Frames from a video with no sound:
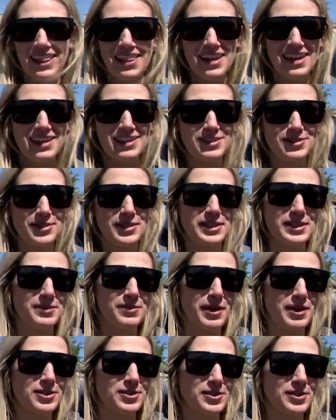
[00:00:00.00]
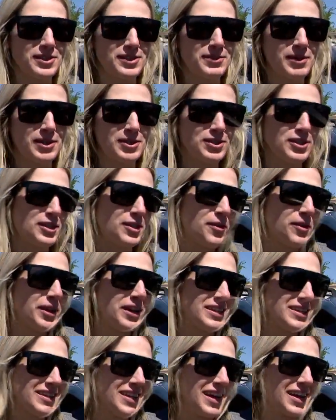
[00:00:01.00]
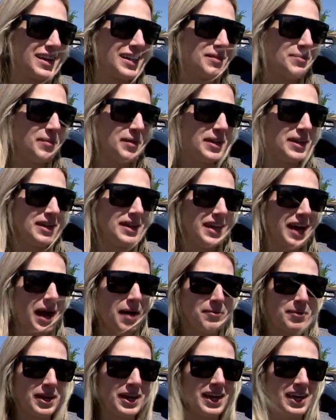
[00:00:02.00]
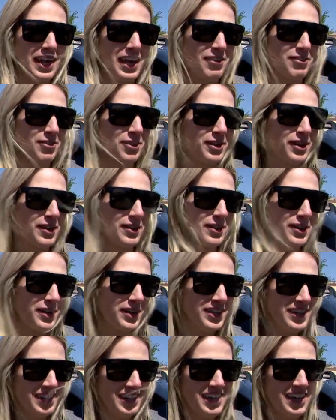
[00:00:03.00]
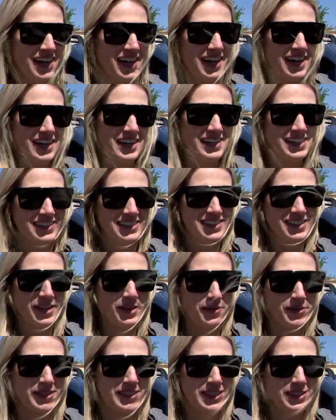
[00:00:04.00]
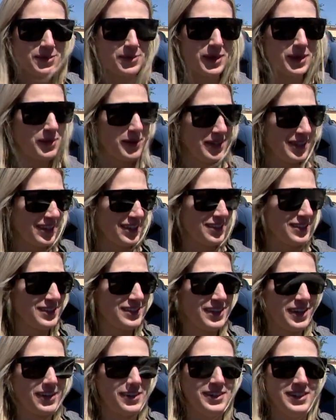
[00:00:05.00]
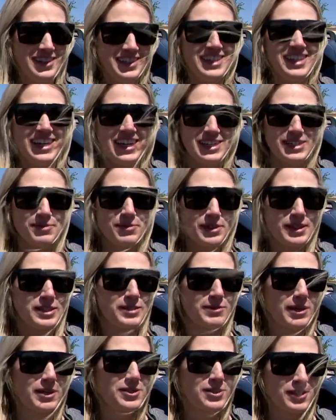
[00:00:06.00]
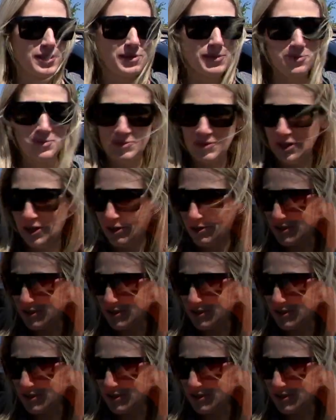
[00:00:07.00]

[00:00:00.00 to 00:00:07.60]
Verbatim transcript: think it's really special, especially knowing it's not going to be happening again for another, uh, you know, was it twenty-one years? So it's pretty special to, you know,